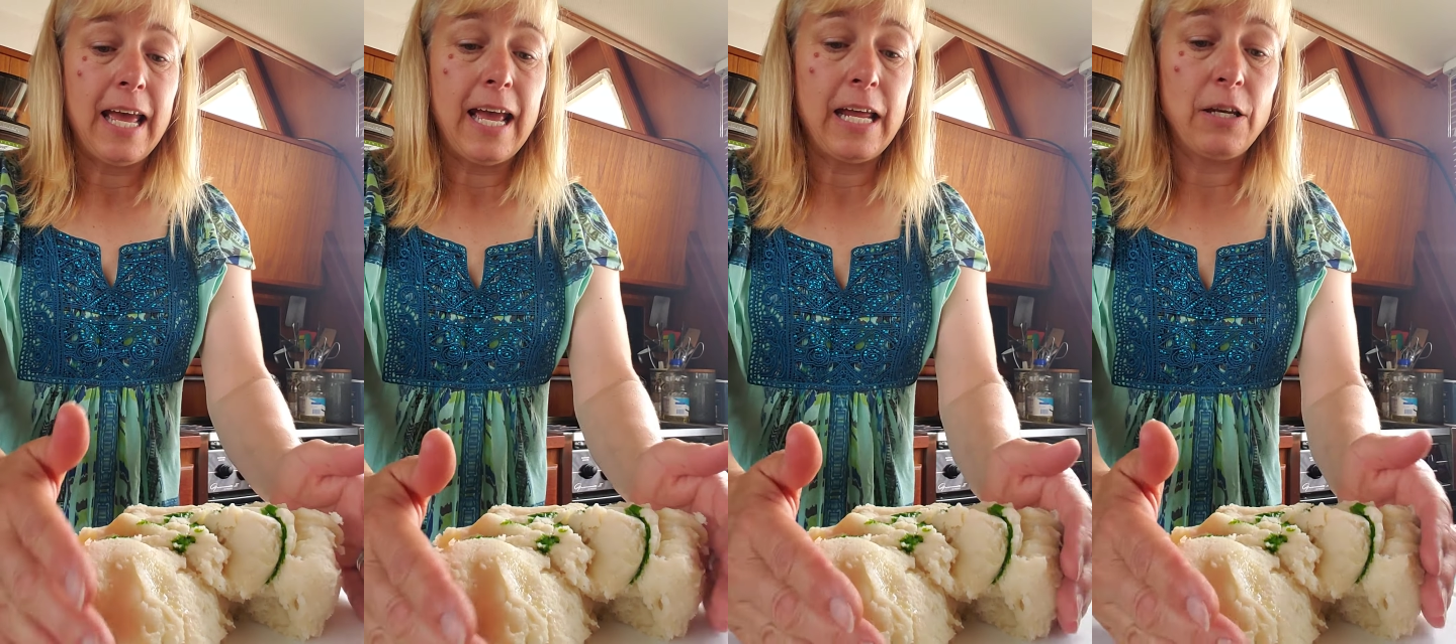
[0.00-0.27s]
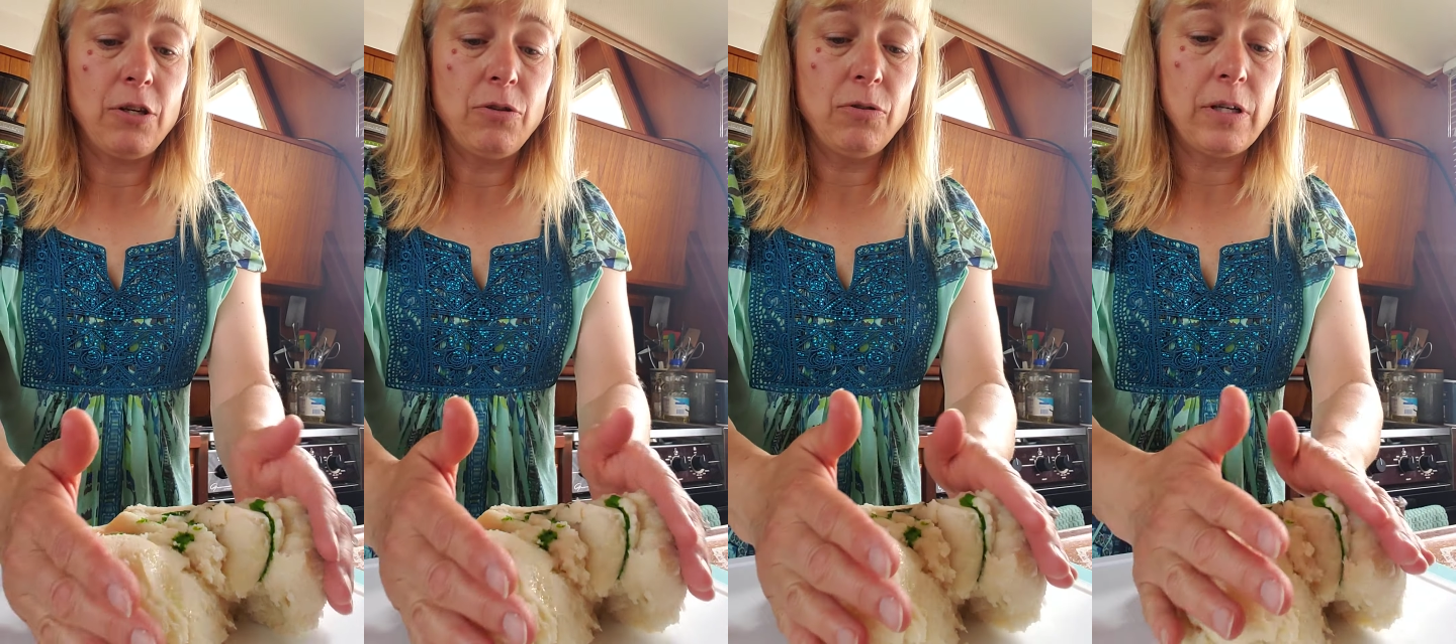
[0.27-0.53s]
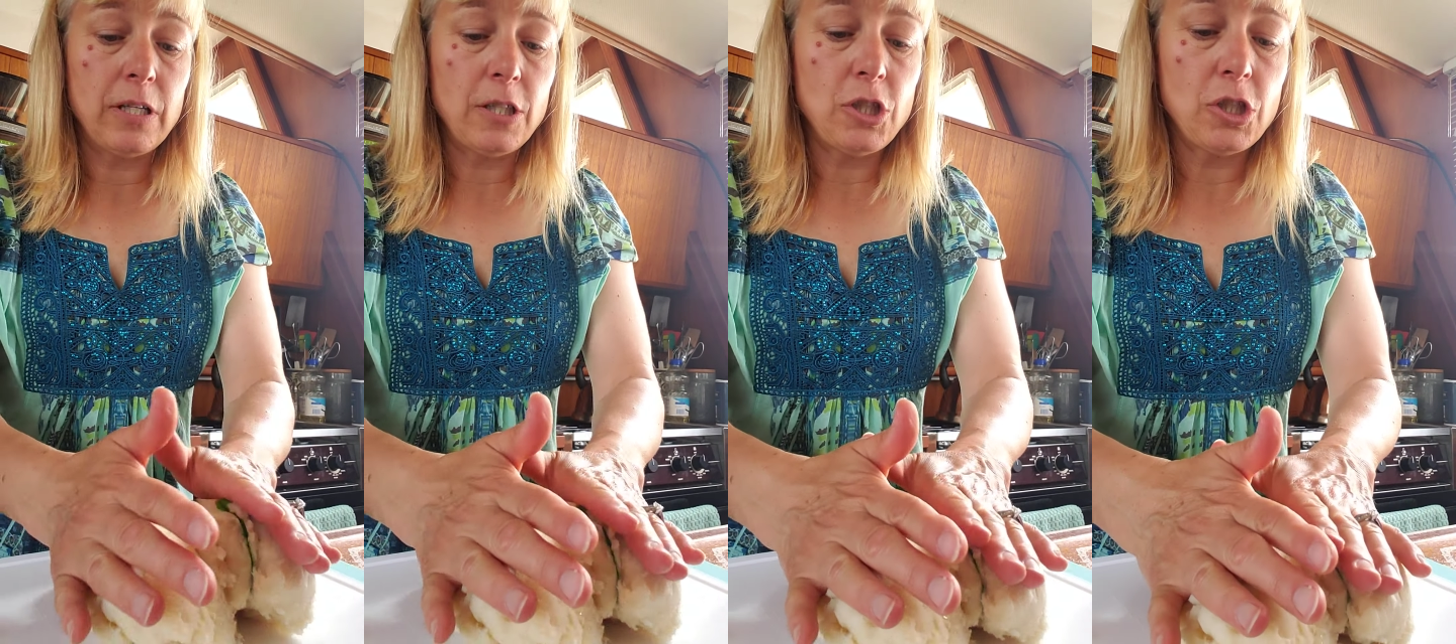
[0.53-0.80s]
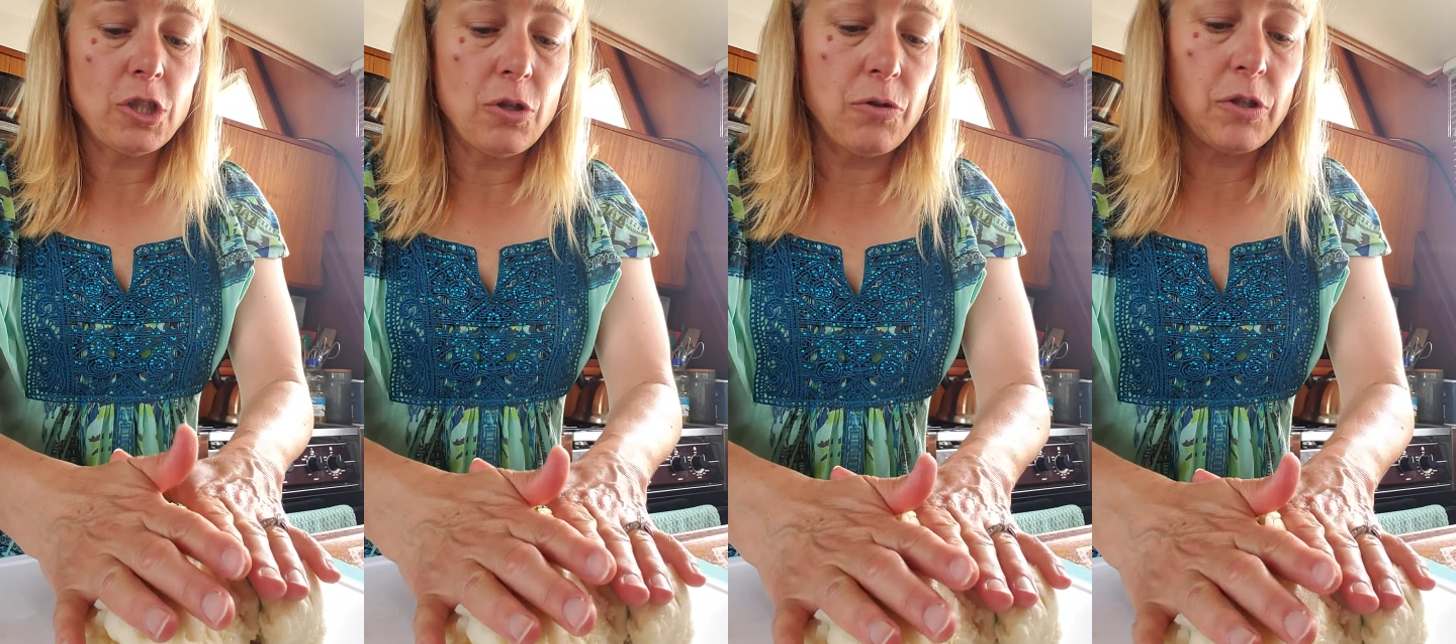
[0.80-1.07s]
and you can
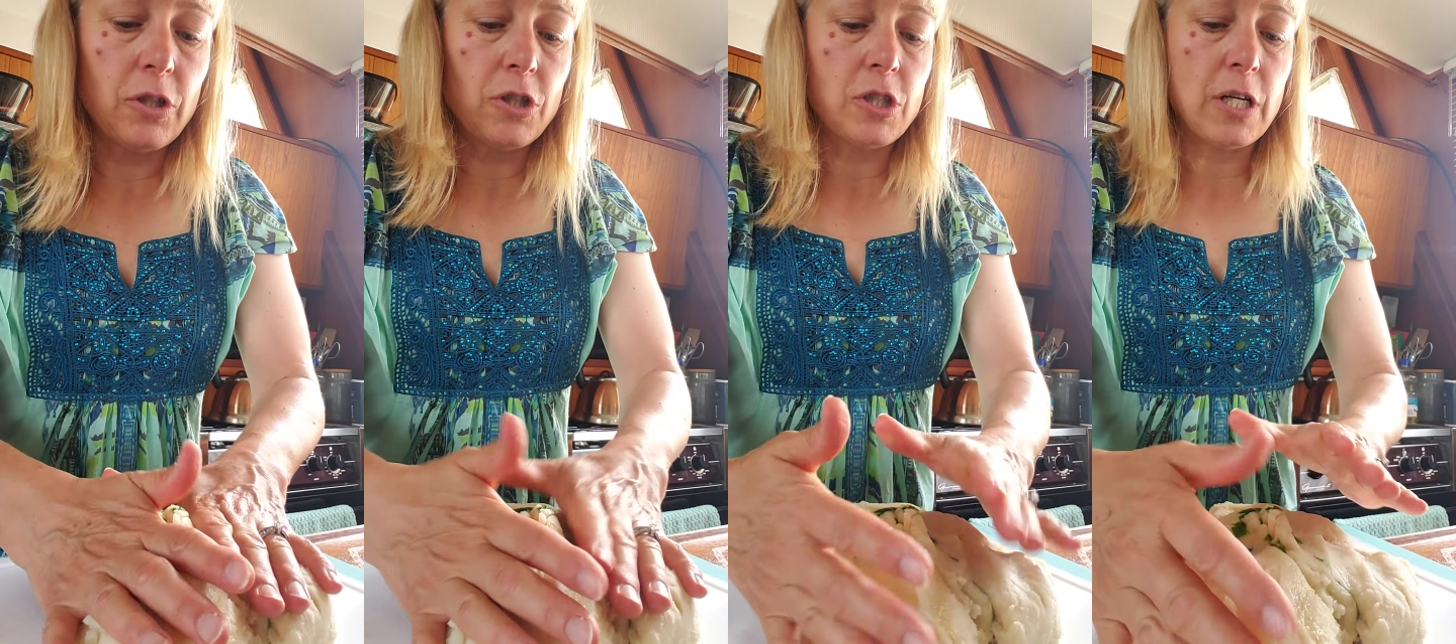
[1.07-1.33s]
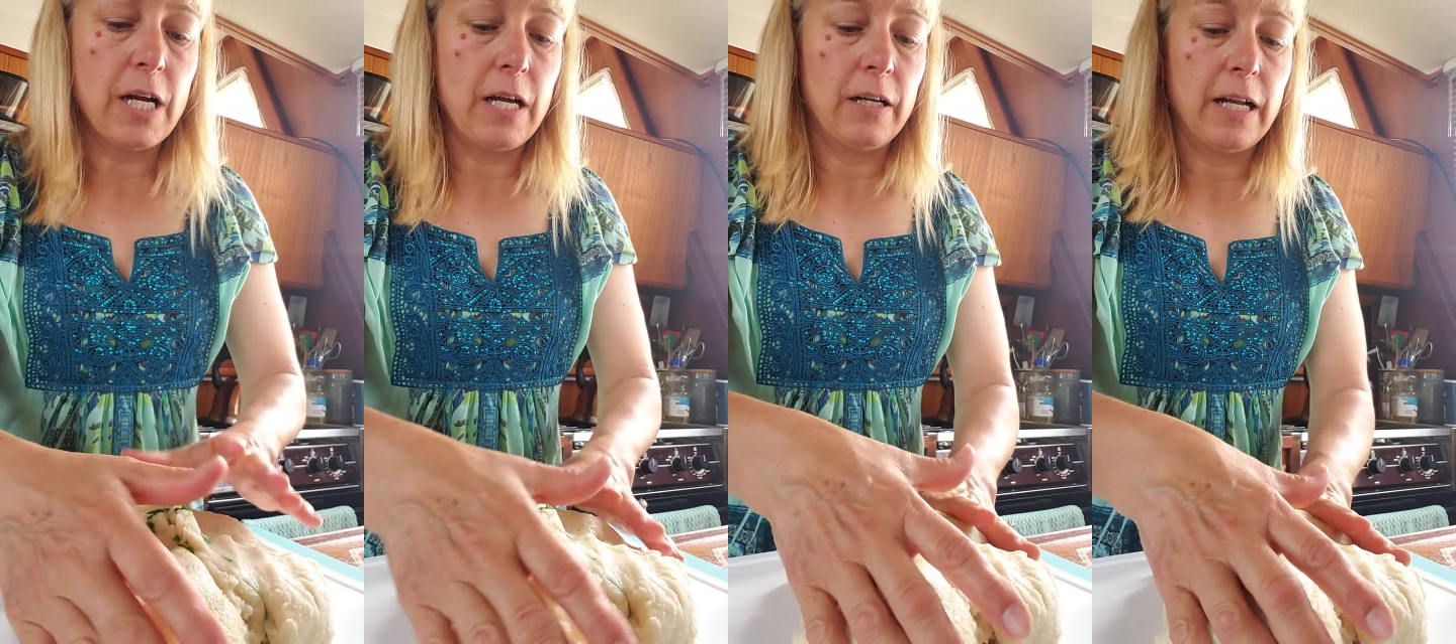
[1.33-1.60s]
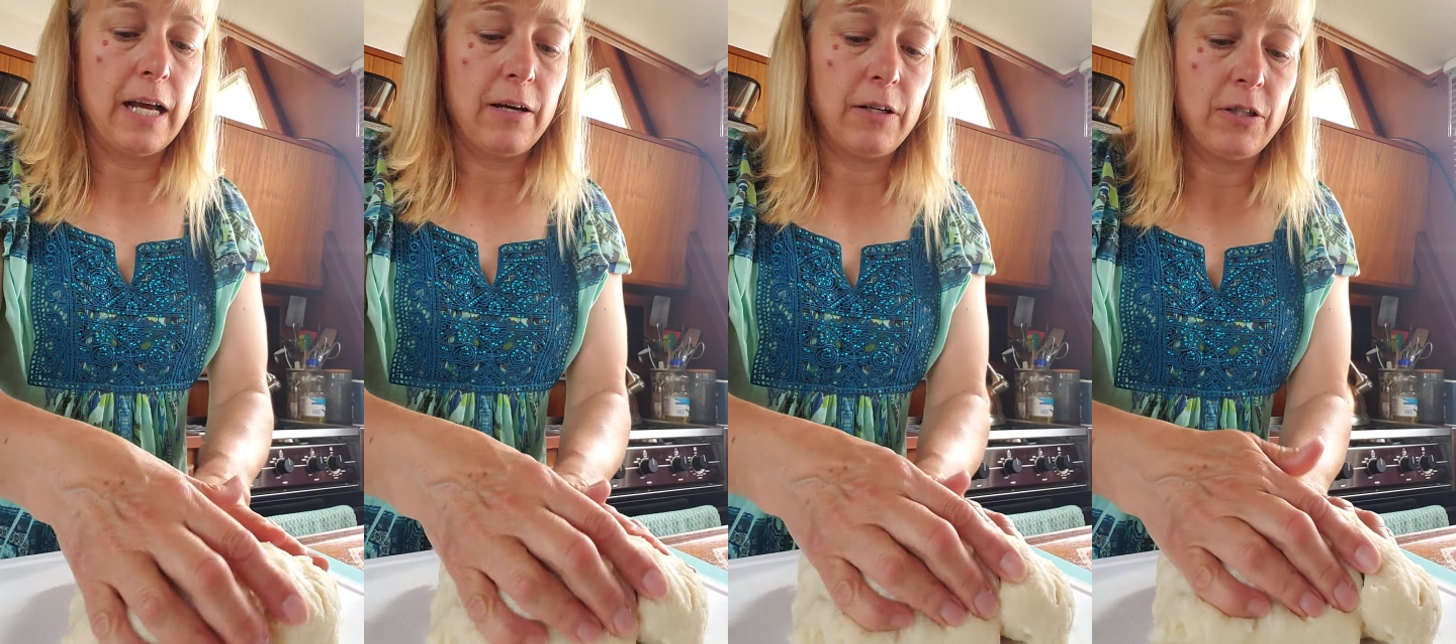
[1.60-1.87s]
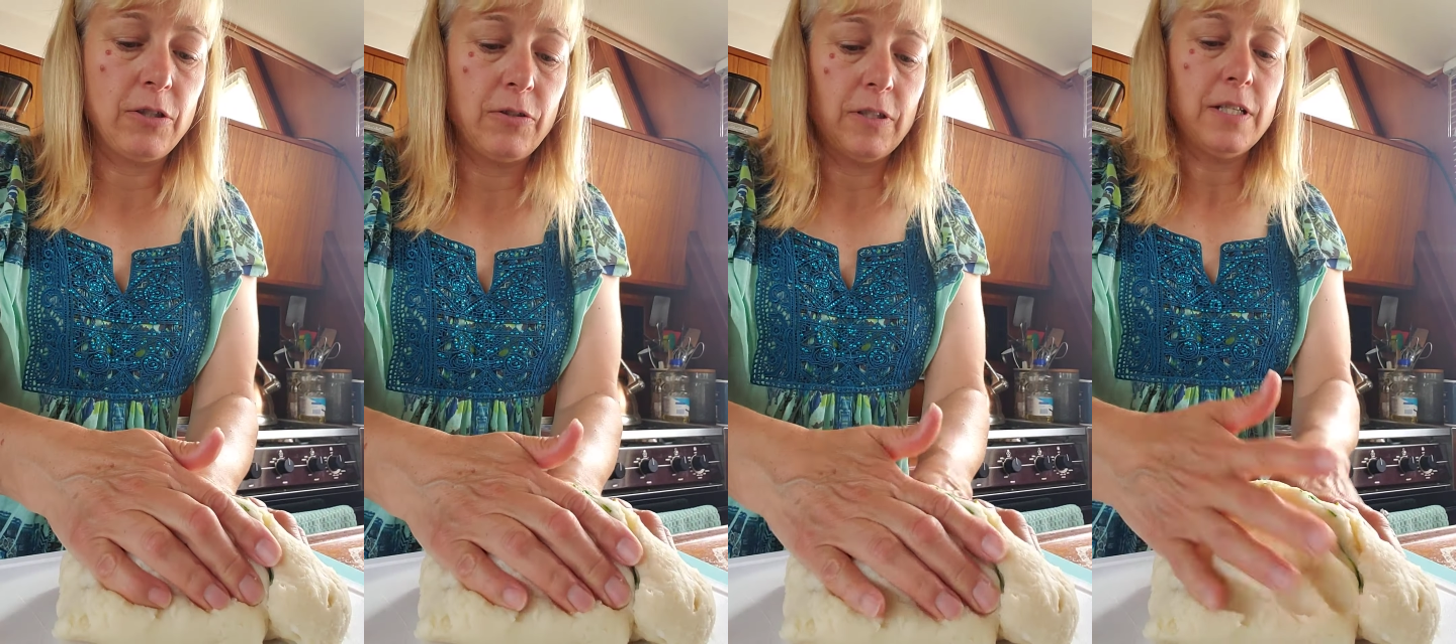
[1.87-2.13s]
show your child how to
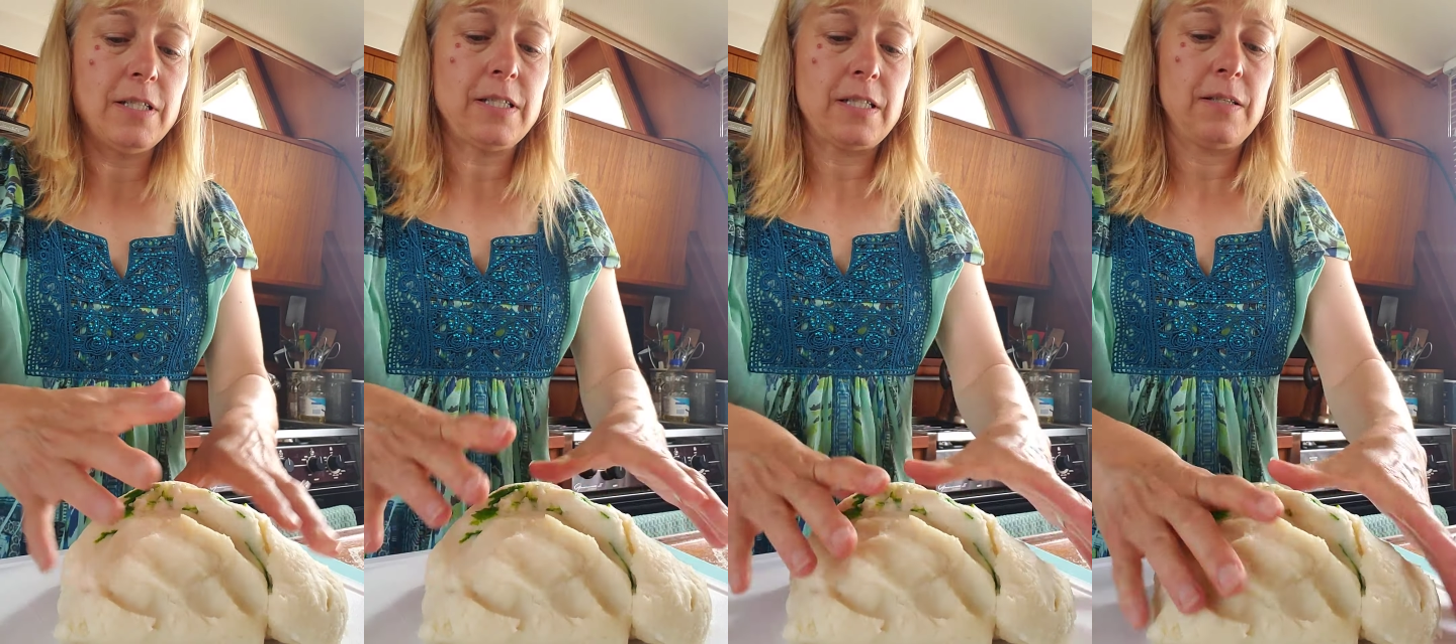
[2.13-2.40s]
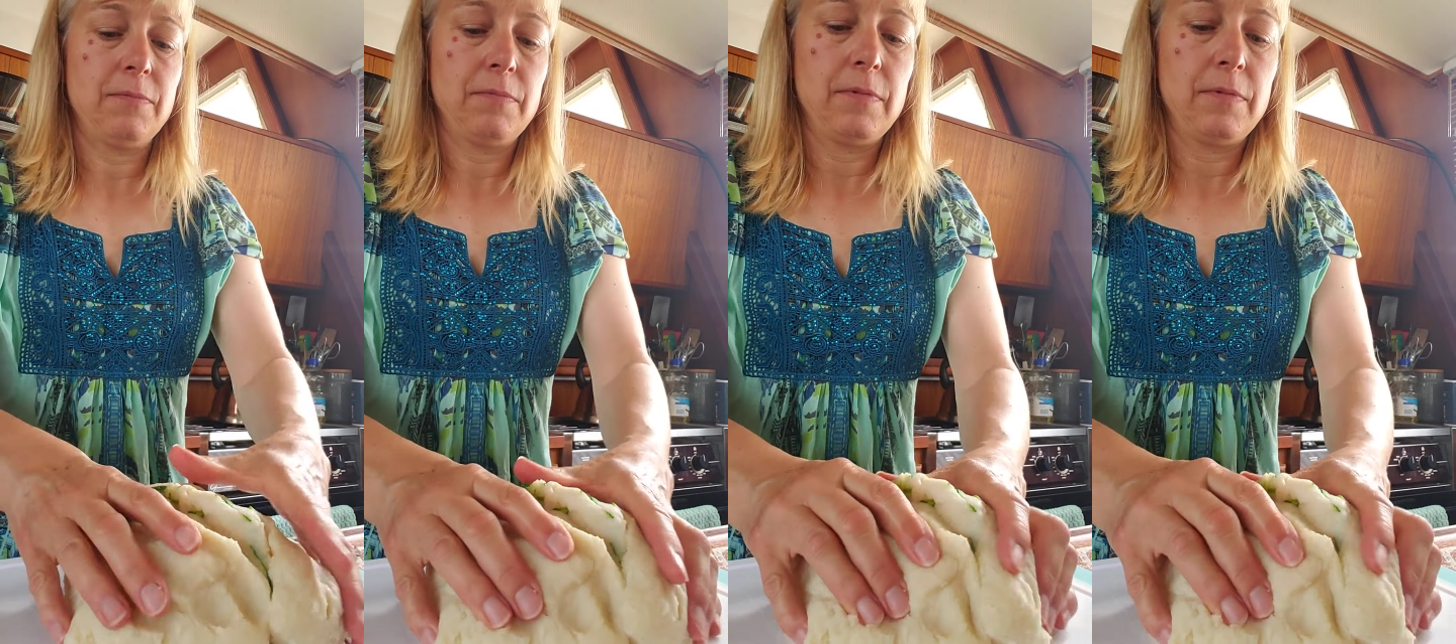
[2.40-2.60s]
do this.